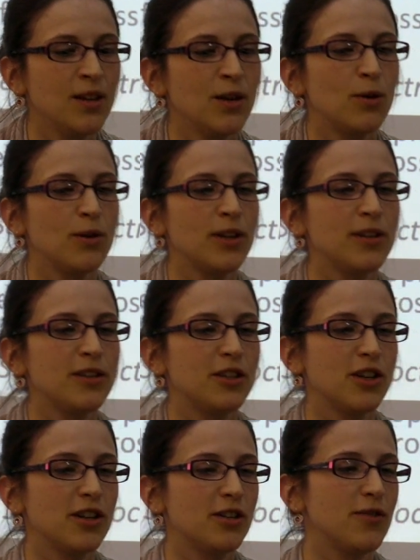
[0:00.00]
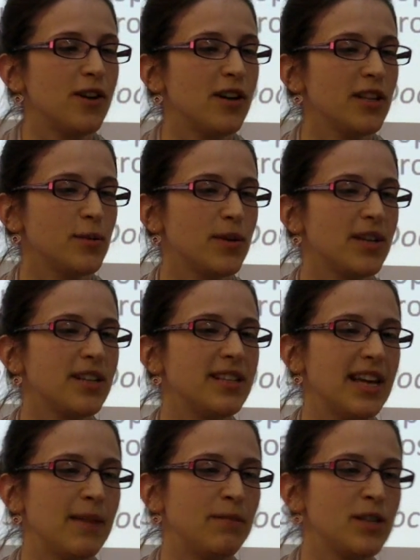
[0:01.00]
Although the Church Fathers were
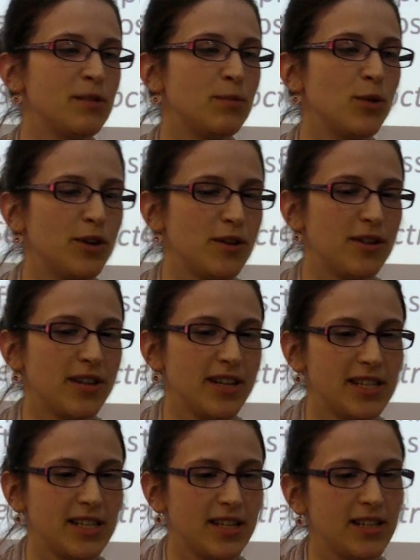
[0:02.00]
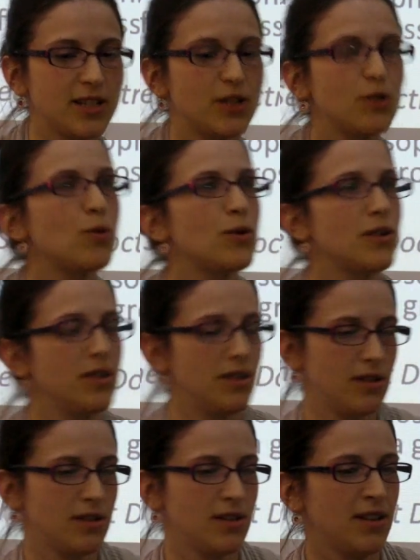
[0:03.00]
condemned as monotheistic
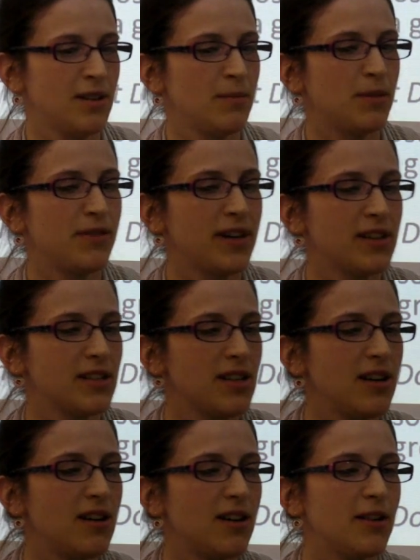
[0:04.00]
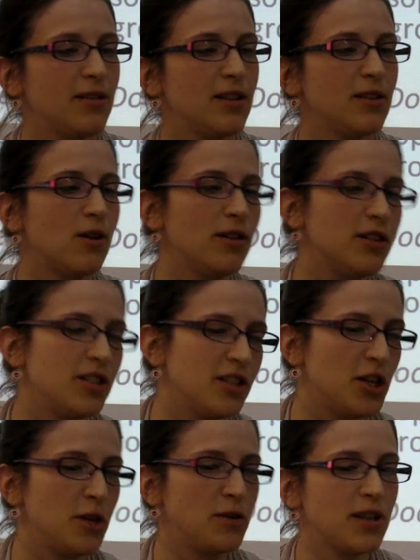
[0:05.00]
distorters, Blavatsky argued that Origen
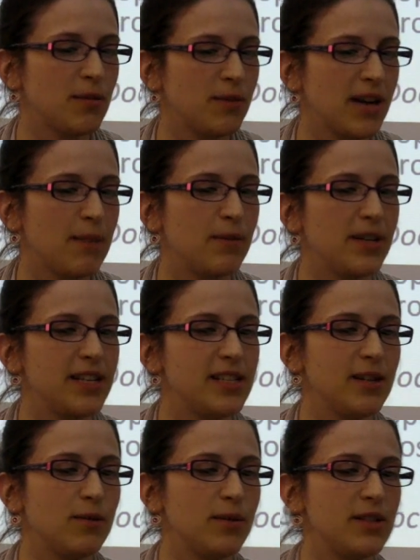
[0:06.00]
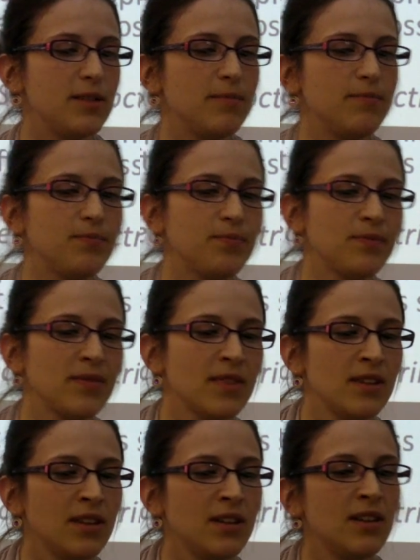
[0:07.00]
knew some Kabbalistic wisdom.
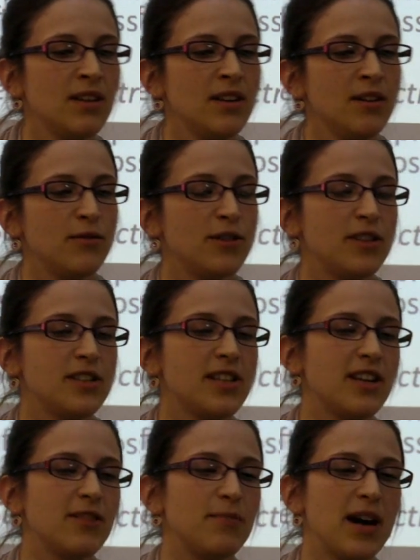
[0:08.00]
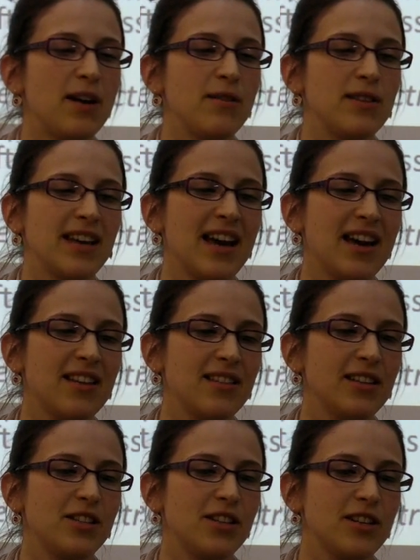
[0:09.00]
For the sake of power, the
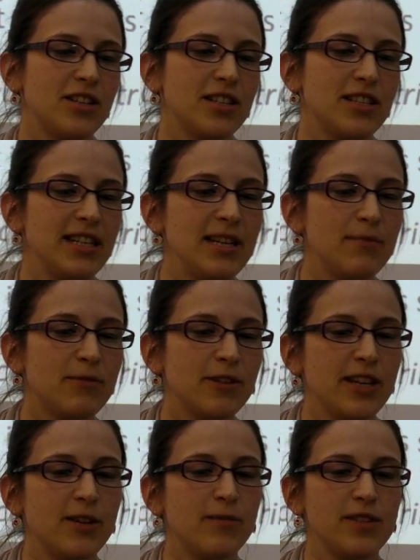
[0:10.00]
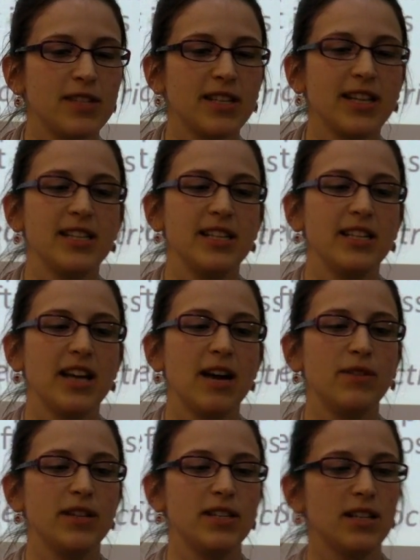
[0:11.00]
Catholic Church had deliberately obfuscated
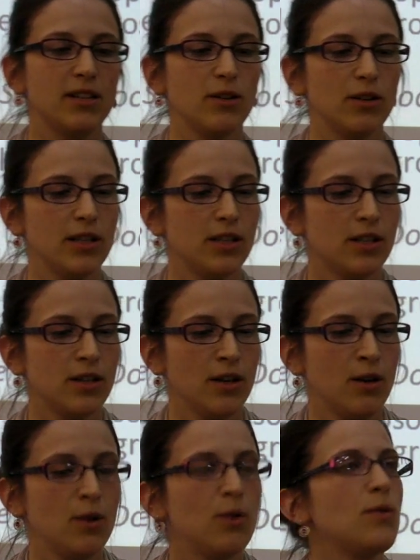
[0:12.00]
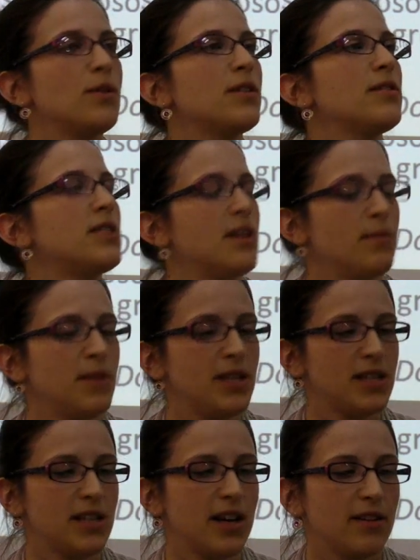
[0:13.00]
Kabbalistic knowledge, although some
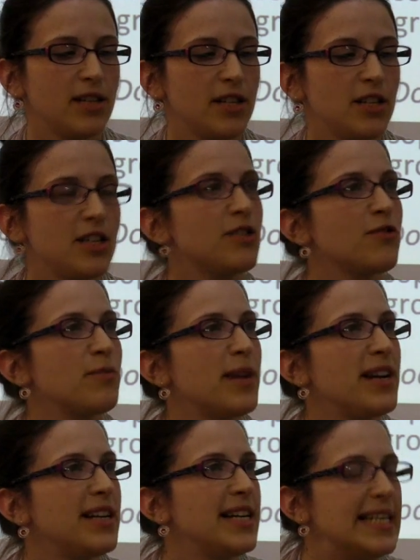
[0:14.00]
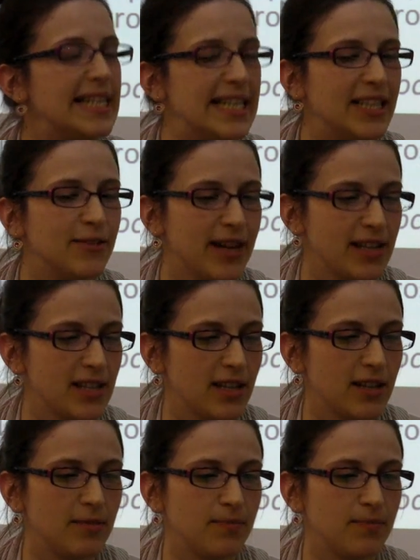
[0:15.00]
esoteric teachings remain hidden in the Vatican.